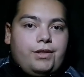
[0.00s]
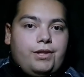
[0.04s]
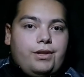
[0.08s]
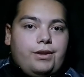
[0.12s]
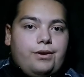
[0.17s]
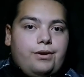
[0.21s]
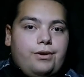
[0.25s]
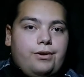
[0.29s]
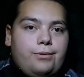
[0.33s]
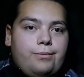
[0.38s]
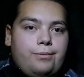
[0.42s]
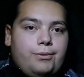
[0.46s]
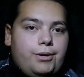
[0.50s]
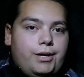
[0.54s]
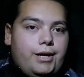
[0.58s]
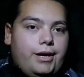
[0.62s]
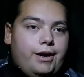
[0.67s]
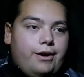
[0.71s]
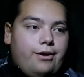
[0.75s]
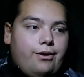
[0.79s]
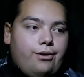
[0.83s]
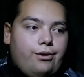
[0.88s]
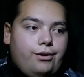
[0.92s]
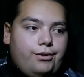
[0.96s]
oh boy,
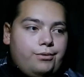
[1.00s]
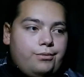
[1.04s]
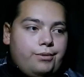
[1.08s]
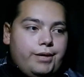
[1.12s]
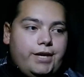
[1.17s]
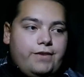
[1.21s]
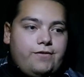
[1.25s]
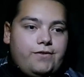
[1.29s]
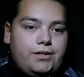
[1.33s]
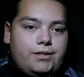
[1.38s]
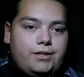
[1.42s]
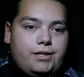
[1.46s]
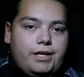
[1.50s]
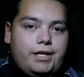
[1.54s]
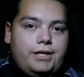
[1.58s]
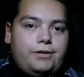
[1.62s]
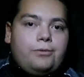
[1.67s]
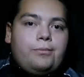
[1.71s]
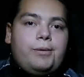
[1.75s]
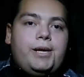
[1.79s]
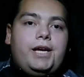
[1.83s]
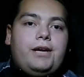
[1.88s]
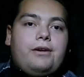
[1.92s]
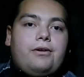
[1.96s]
all three of us, and I do
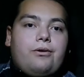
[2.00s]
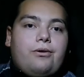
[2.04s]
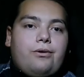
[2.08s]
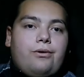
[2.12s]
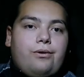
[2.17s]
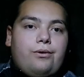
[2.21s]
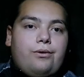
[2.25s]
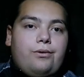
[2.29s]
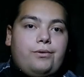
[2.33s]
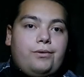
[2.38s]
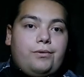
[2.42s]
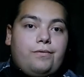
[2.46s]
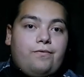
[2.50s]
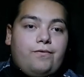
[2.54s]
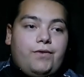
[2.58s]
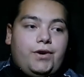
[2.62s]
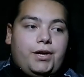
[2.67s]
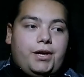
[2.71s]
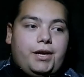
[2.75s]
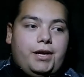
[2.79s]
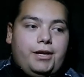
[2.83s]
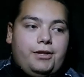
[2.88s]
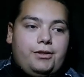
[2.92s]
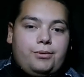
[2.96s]
mean all
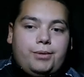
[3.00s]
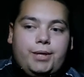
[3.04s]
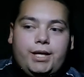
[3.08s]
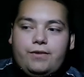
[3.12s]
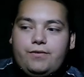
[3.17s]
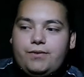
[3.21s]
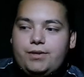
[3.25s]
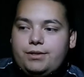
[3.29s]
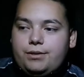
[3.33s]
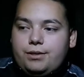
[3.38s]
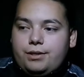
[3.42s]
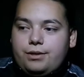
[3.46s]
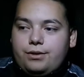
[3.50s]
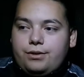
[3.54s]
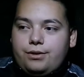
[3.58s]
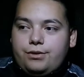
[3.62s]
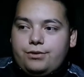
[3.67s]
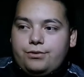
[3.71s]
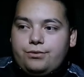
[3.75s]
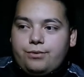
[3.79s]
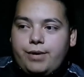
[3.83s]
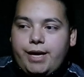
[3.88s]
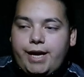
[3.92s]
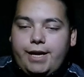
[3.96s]
fucking three of us, are
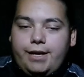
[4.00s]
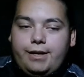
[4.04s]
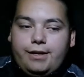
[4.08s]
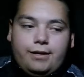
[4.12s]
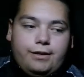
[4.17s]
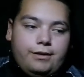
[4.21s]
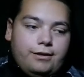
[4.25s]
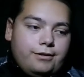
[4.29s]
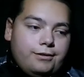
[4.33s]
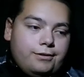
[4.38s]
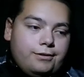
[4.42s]
drained